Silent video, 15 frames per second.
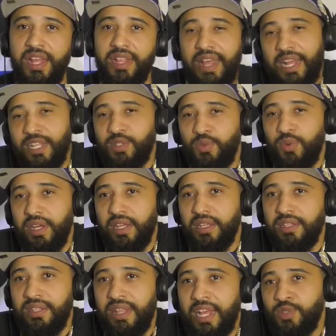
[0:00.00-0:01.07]
that's what
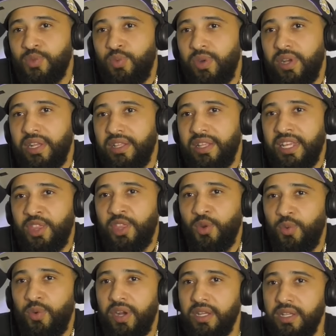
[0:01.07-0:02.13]
that's what ether
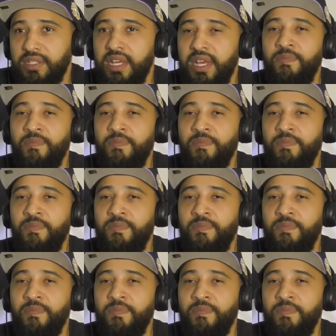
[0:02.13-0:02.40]
was